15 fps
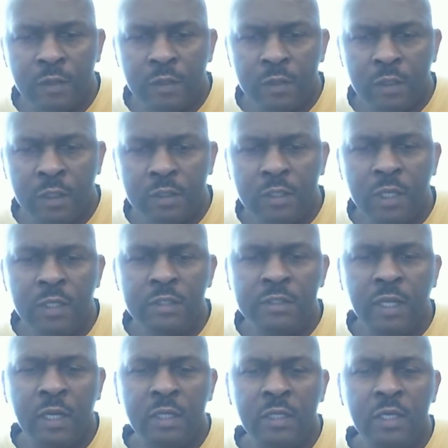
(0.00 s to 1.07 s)
The things
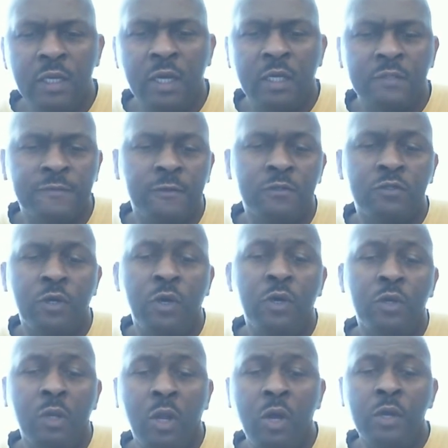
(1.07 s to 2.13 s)
that He has foretold
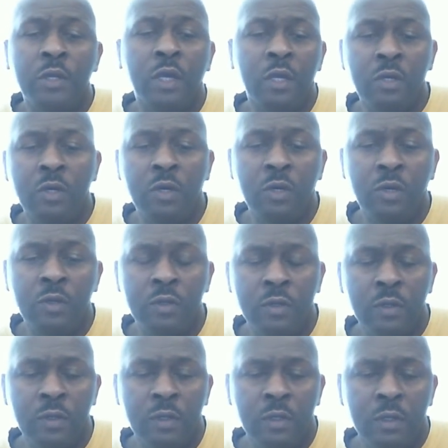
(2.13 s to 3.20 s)
long ago
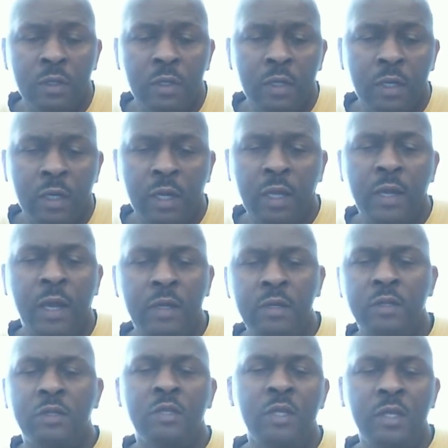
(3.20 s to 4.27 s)
they are the
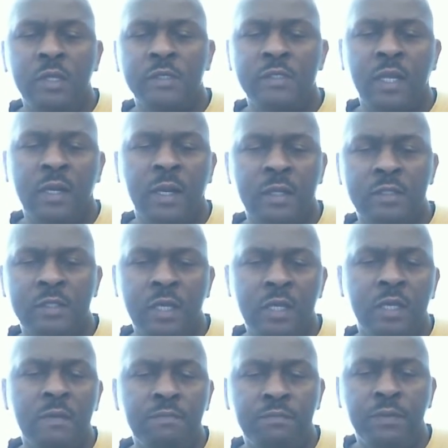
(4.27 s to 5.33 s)
things that are
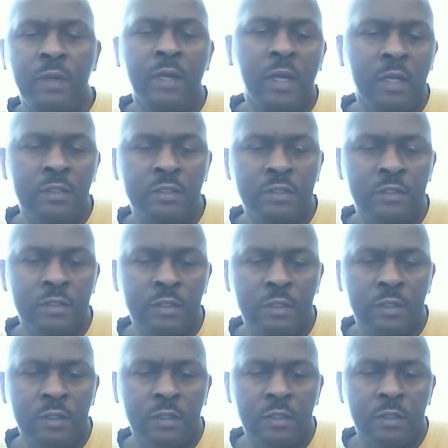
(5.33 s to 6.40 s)
taking place
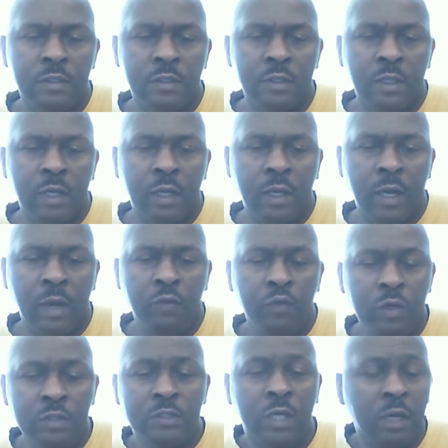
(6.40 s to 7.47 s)
and
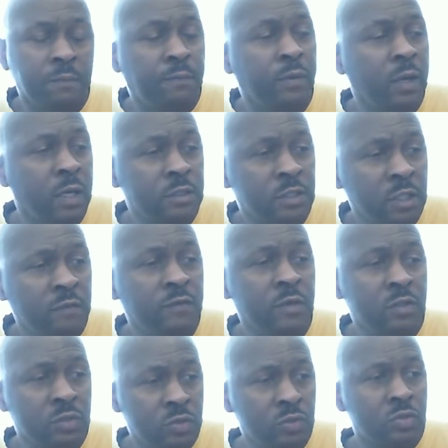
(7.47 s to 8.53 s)
will take place even
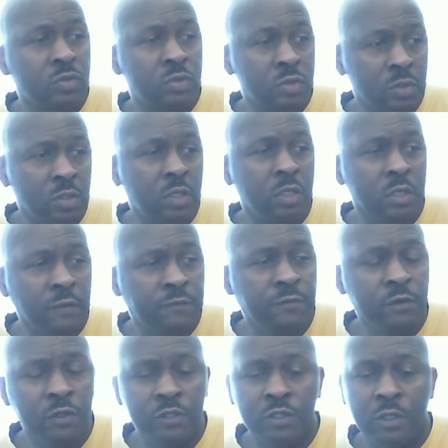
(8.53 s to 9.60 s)
to, in the
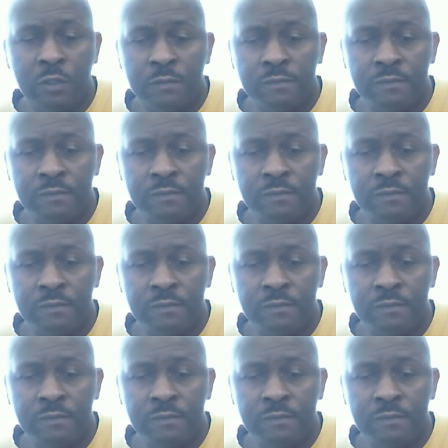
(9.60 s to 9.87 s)
future.